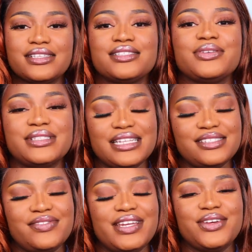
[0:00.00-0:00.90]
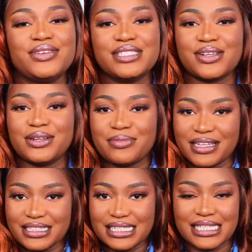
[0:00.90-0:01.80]
So today's video is all
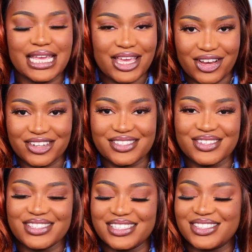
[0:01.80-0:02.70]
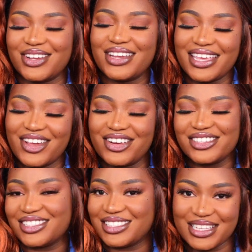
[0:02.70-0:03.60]
about this hair. So since you're here,
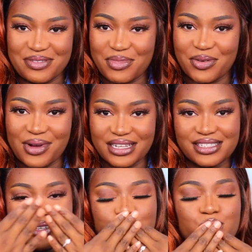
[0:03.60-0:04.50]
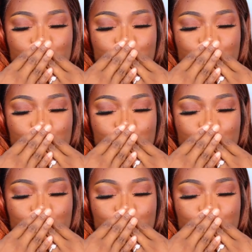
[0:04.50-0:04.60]
just keep on watching.